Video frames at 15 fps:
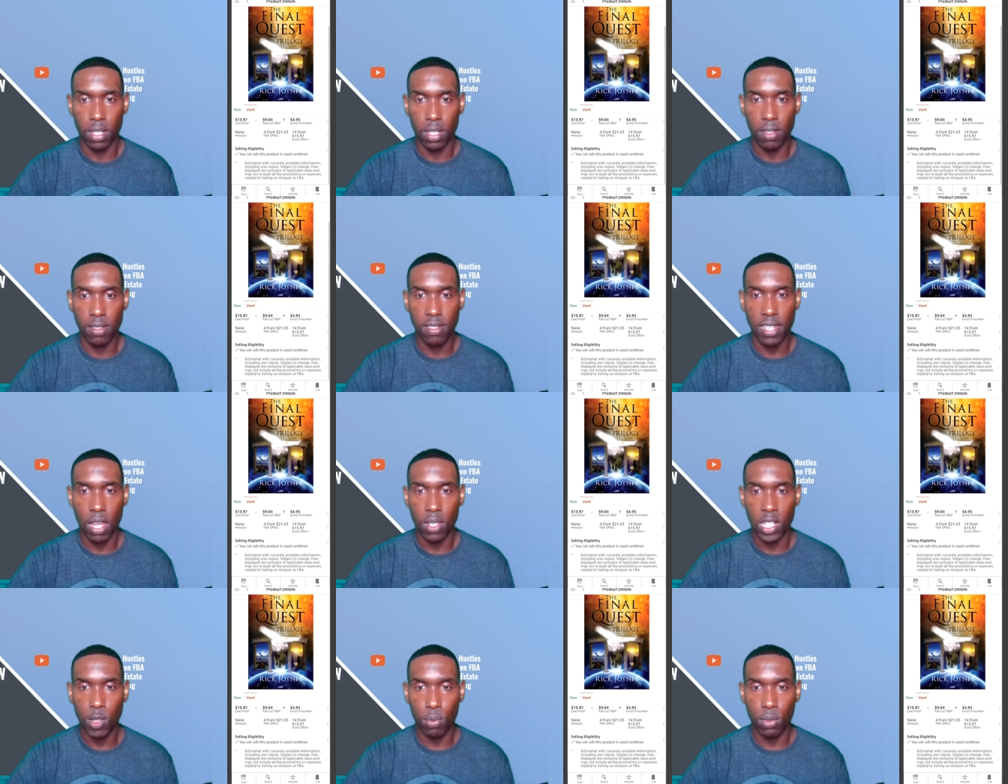sell
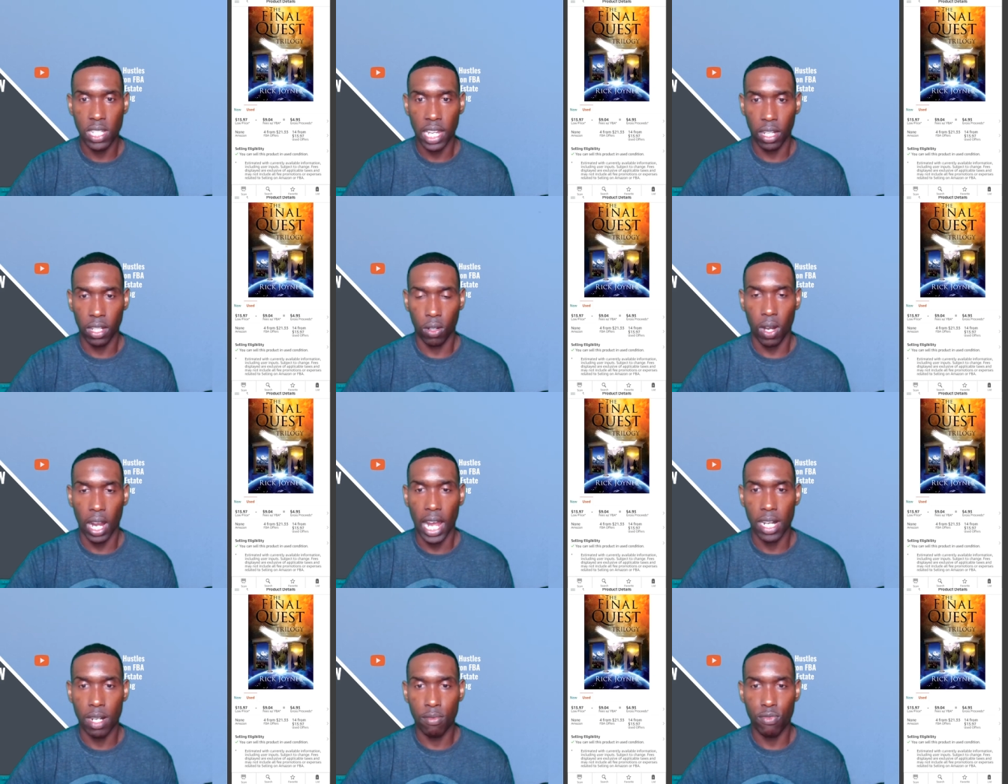this particular
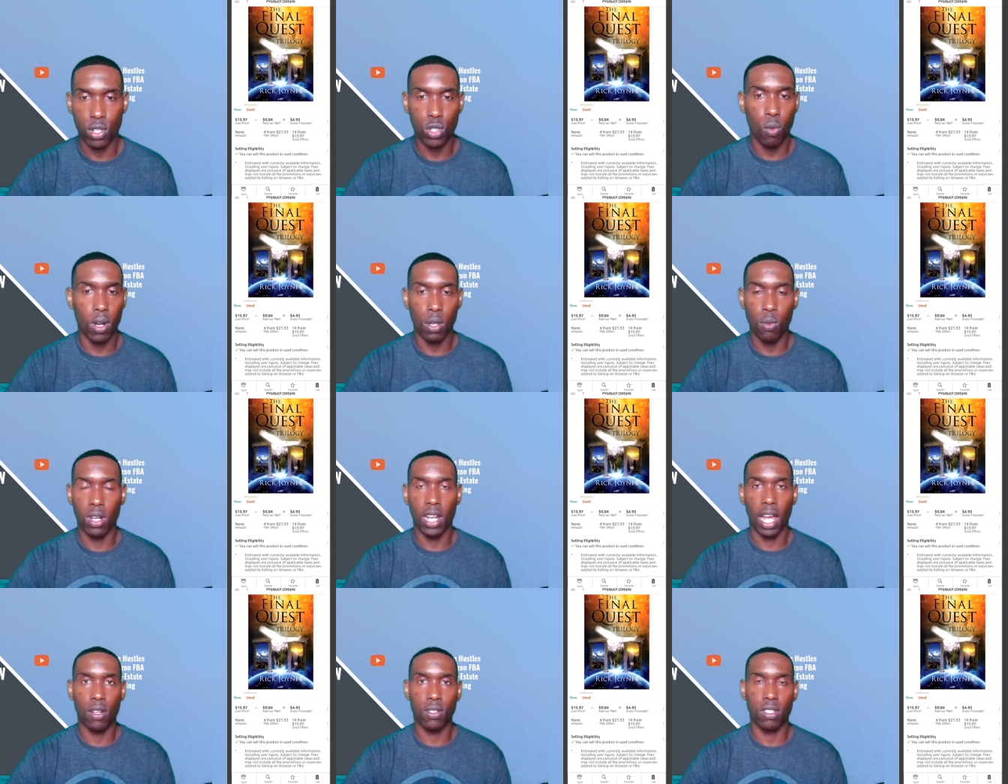item for
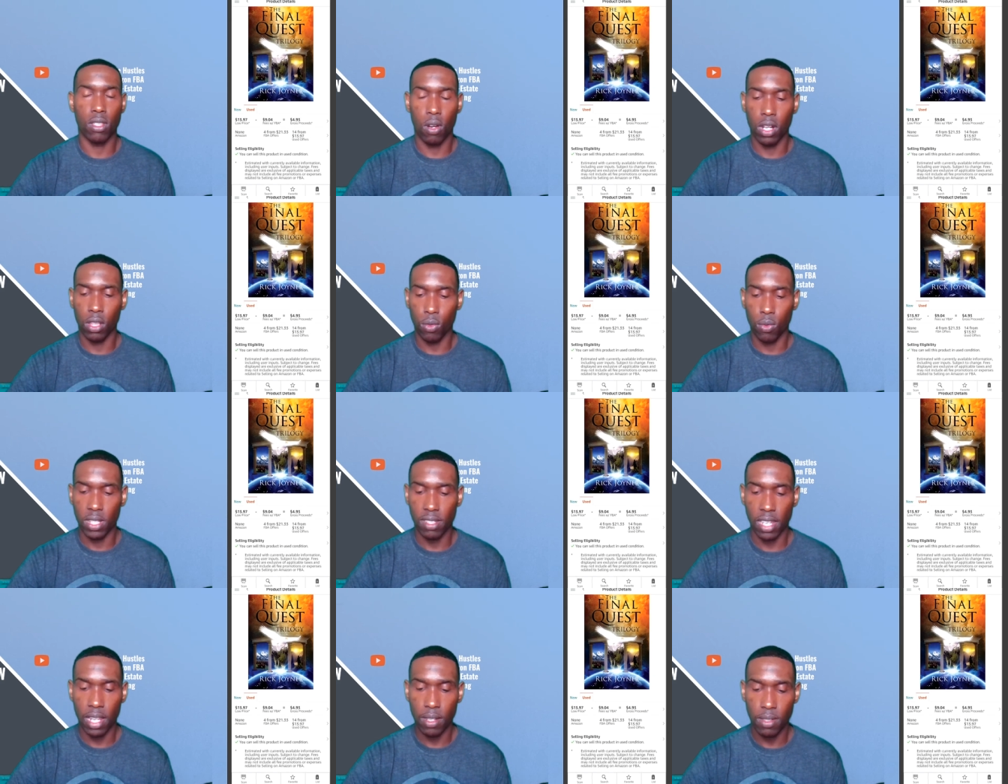
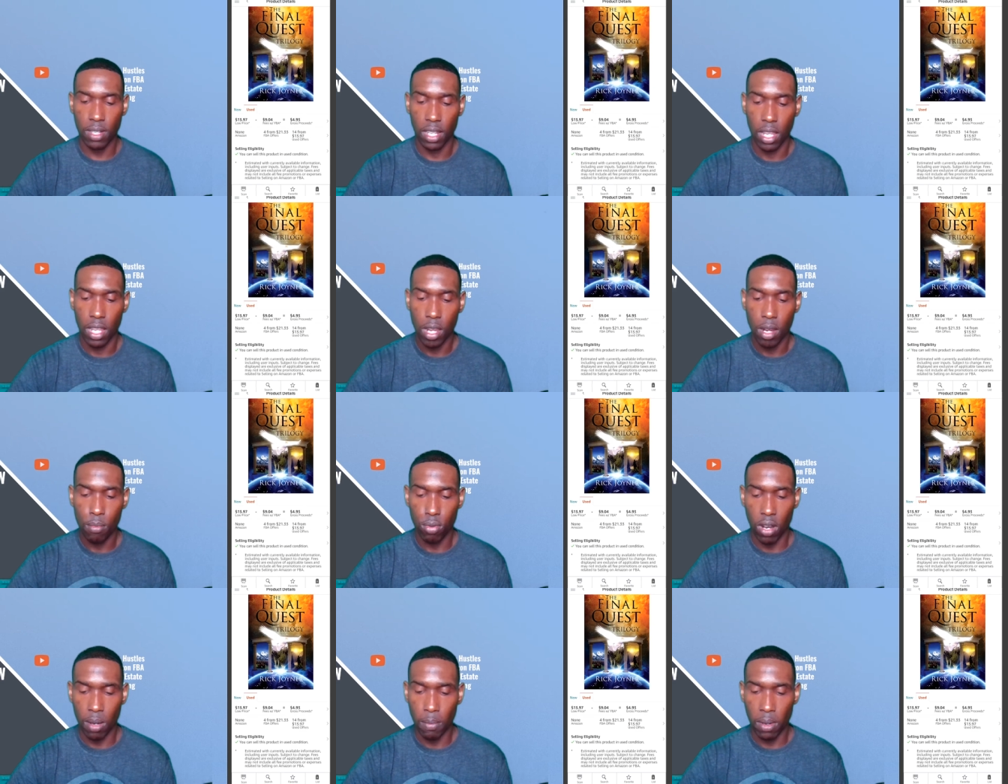$21.33,
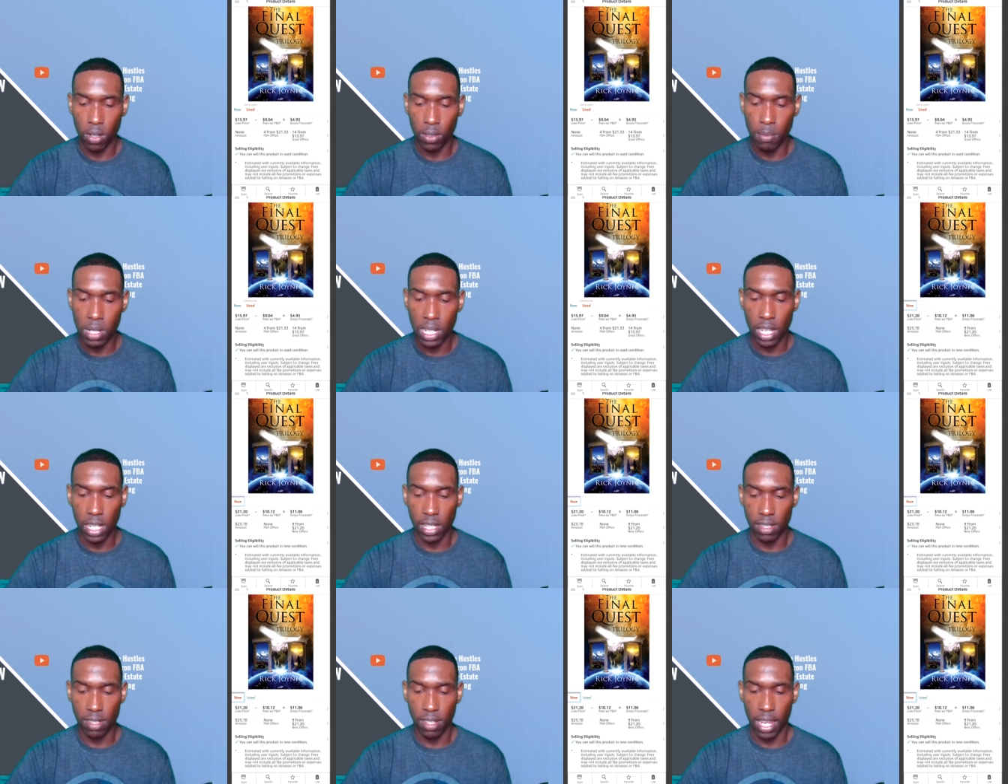primarily
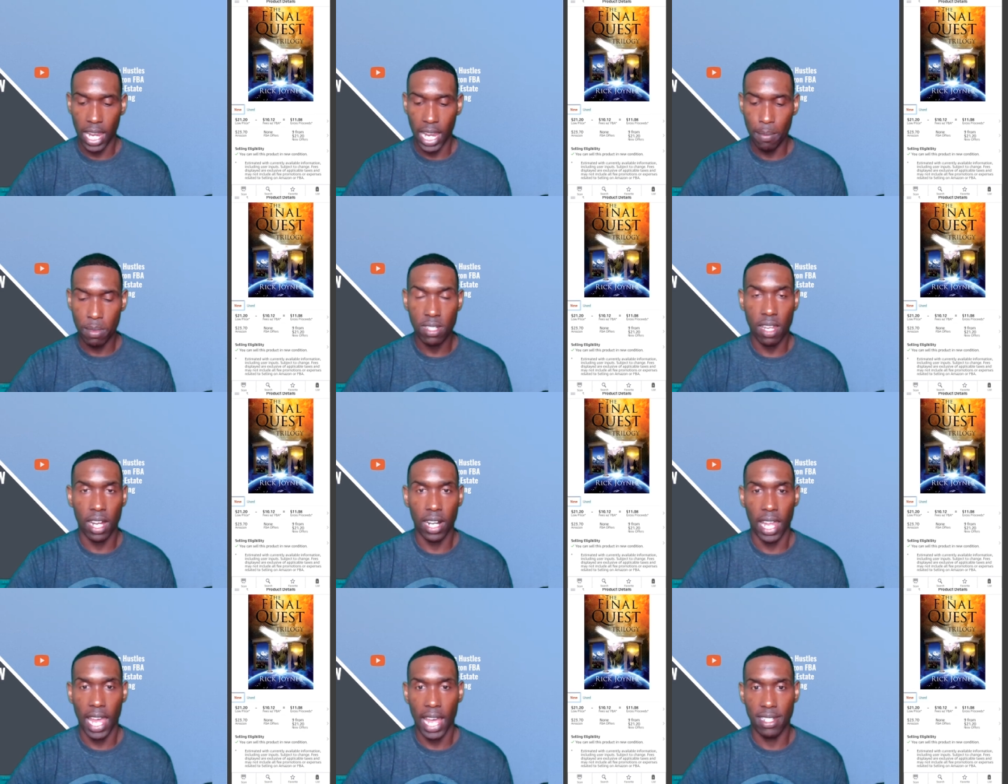because
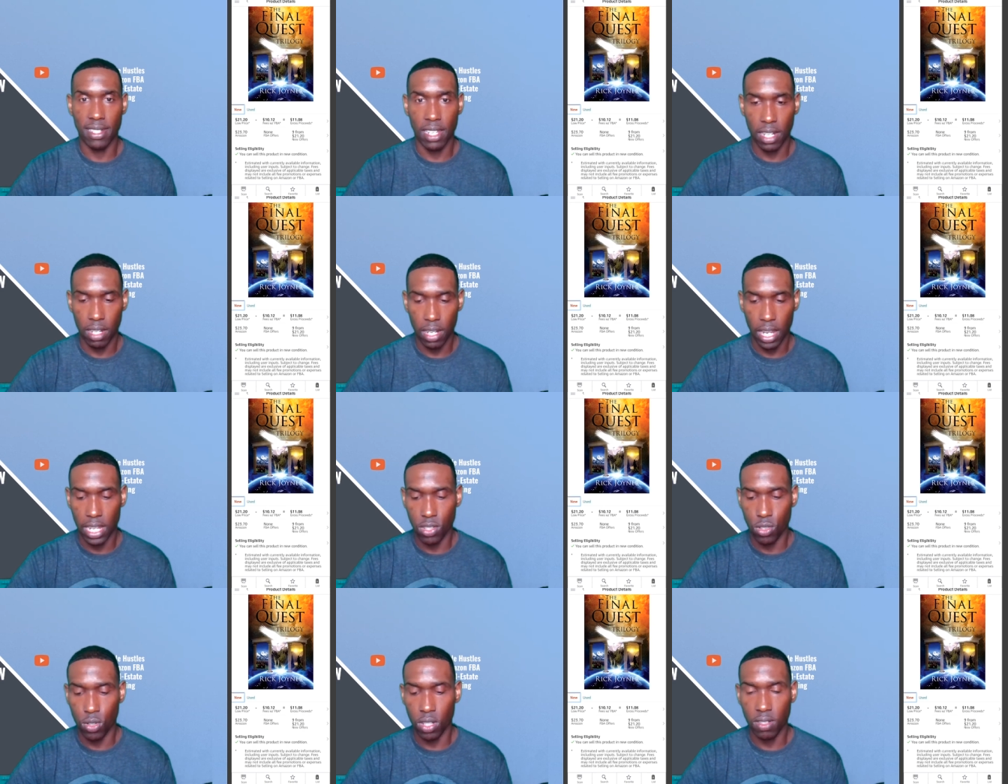Amazon has it,
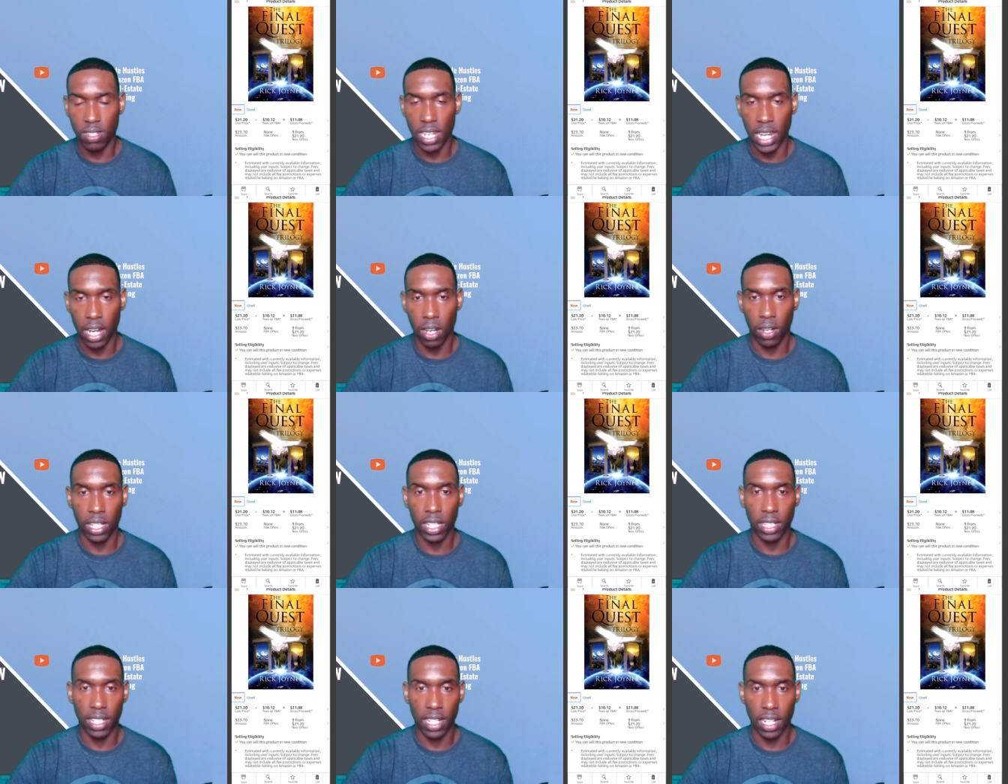as you can see here,
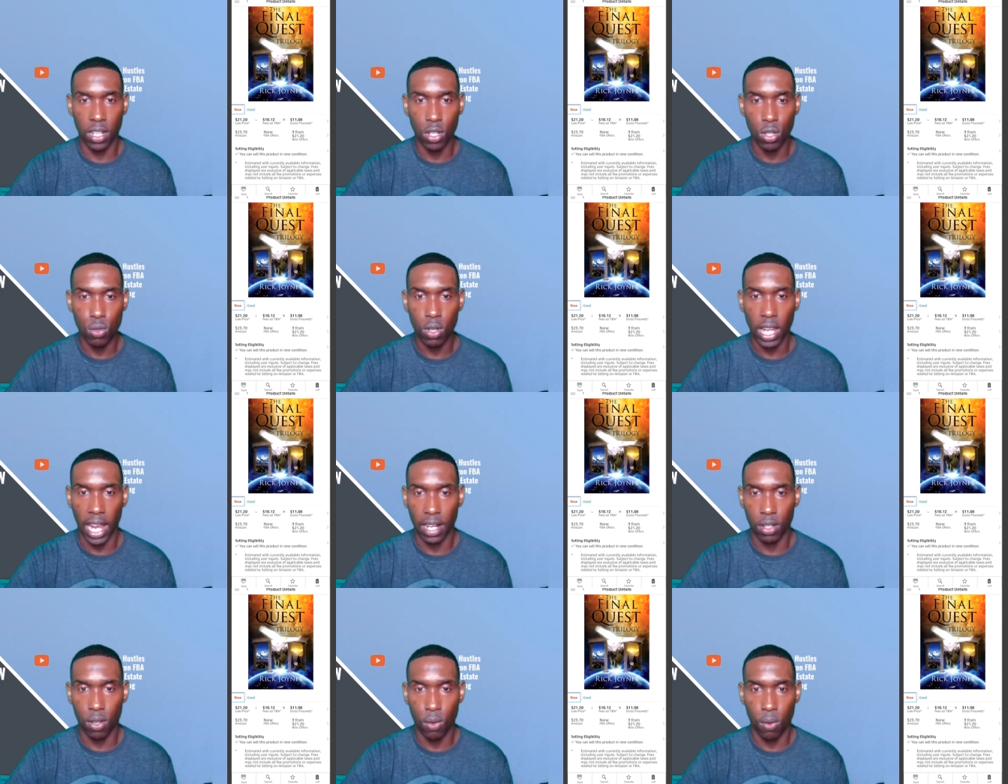clicked in a new
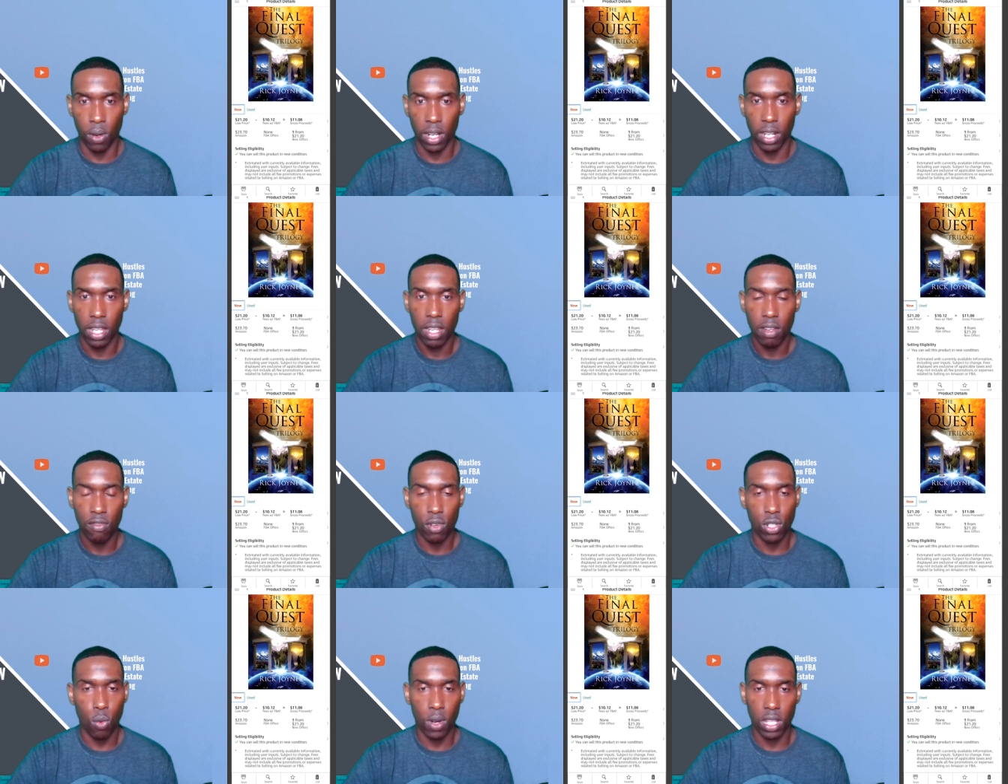category
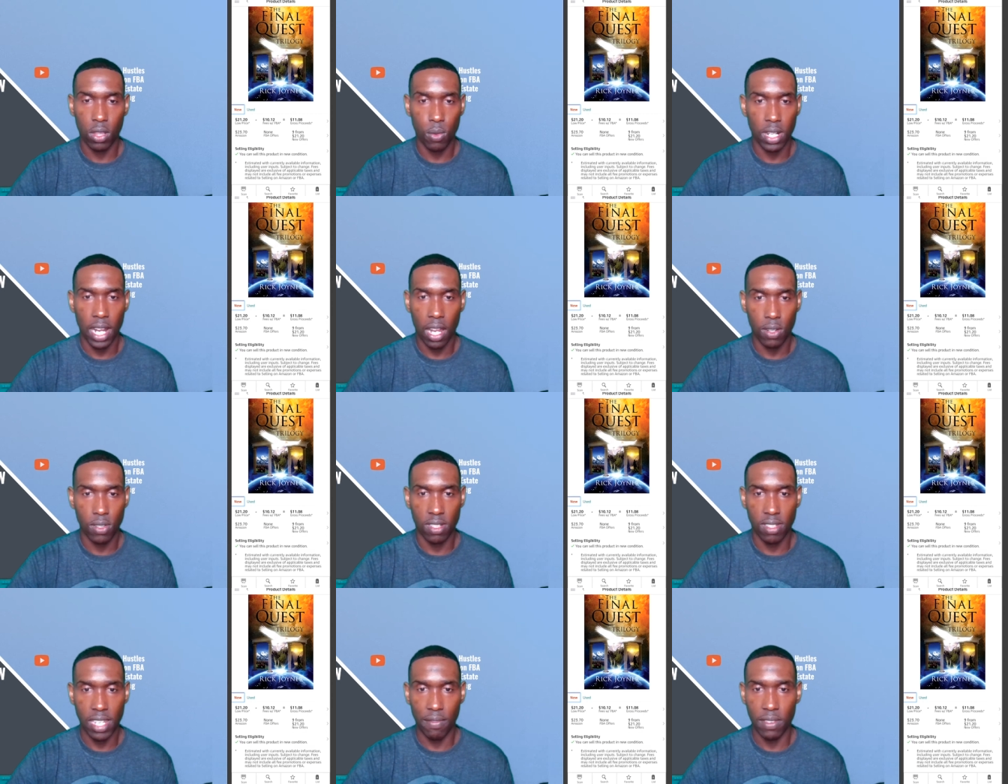for
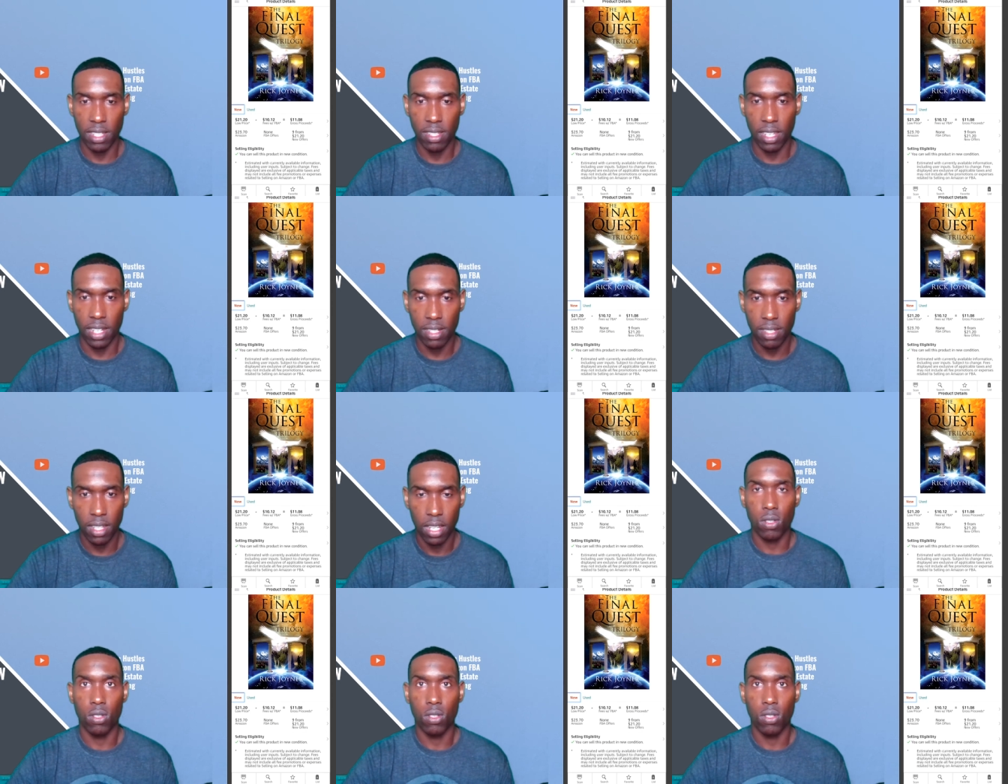$23.70.